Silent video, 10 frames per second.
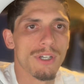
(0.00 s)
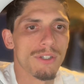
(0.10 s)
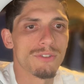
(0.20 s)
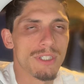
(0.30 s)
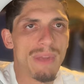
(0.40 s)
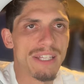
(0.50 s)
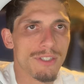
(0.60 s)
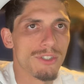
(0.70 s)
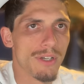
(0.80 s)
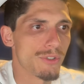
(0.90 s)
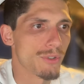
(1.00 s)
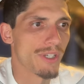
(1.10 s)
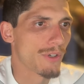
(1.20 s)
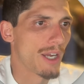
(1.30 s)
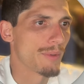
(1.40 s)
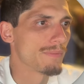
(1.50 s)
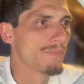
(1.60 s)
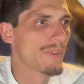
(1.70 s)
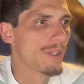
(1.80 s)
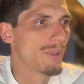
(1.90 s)
see a message of the transcribing,
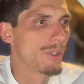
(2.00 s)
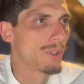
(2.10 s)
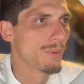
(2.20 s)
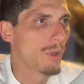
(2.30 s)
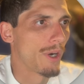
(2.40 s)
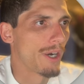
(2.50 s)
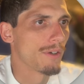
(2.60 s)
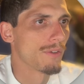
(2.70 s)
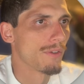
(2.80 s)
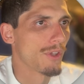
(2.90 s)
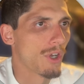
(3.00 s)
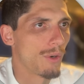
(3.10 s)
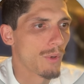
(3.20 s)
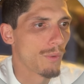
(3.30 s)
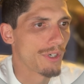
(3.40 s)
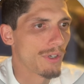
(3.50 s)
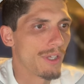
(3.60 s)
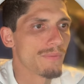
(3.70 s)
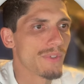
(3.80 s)
but it will require the call recording on.